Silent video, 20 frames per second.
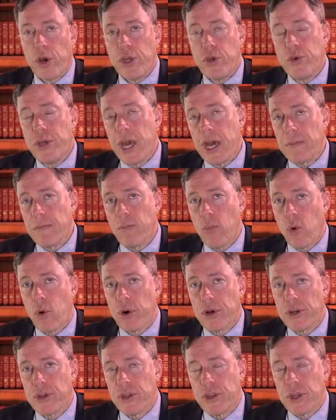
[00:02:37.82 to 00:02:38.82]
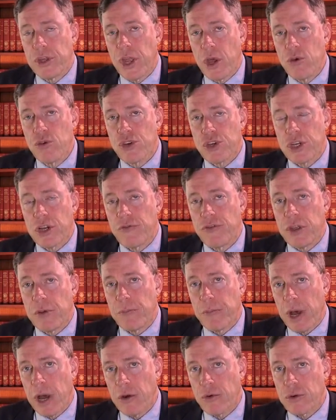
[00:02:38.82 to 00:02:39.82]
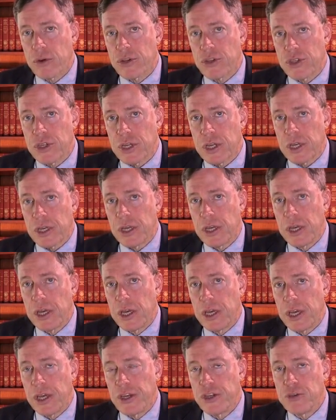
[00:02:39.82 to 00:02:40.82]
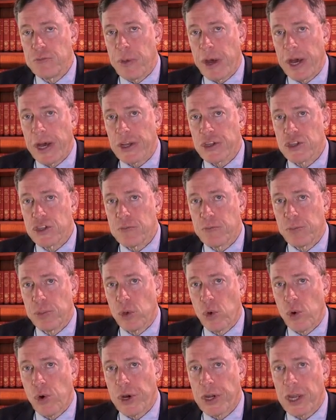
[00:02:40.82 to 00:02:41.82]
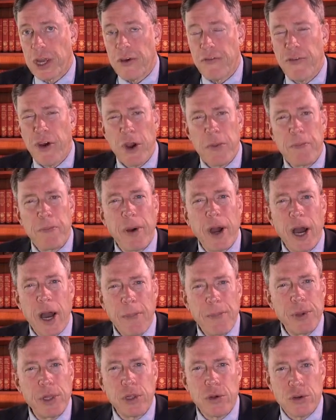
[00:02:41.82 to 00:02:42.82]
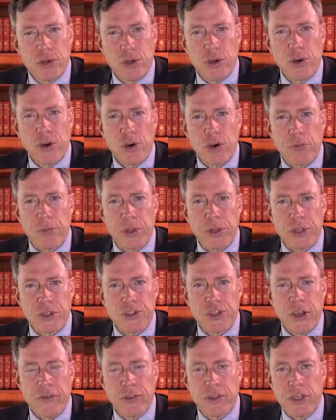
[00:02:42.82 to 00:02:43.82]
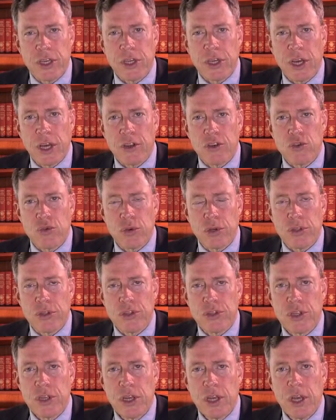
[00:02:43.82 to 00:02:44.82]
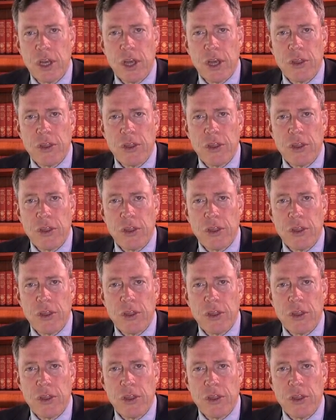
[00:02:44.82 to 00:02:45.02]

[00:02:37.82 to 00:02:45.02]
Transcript: Where you get more into the notion of democracy is by exploring a very popular term in the 1700s,